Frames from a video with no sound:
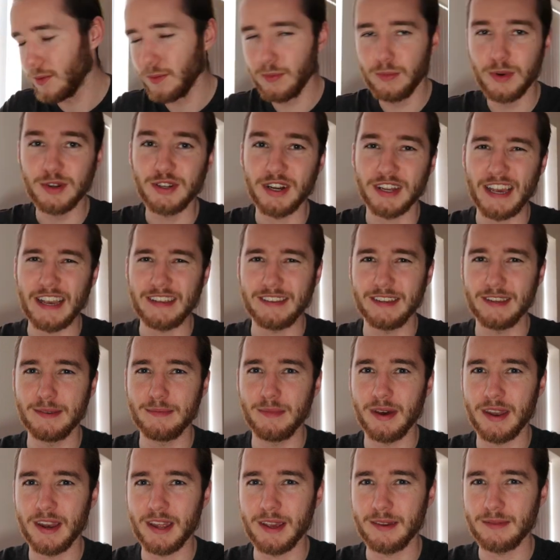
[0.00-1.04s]
which I guess is
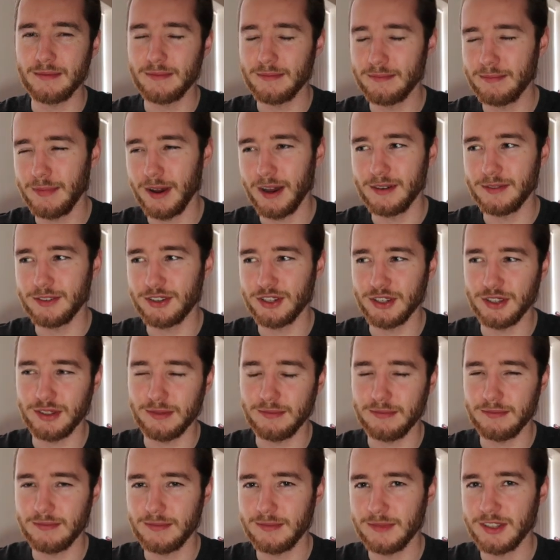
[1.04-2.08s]
money, but just
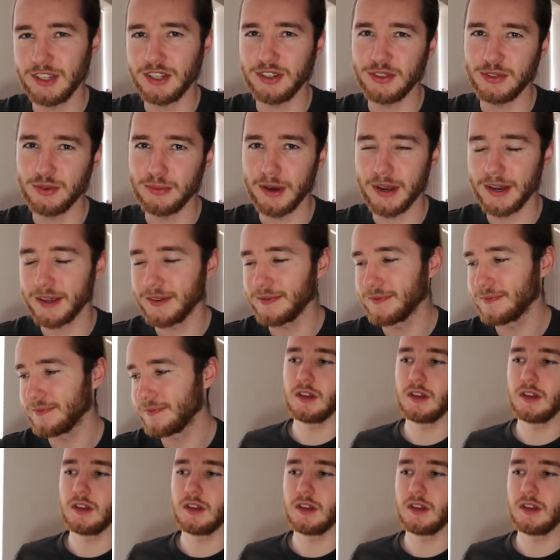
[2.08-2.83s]
digital money.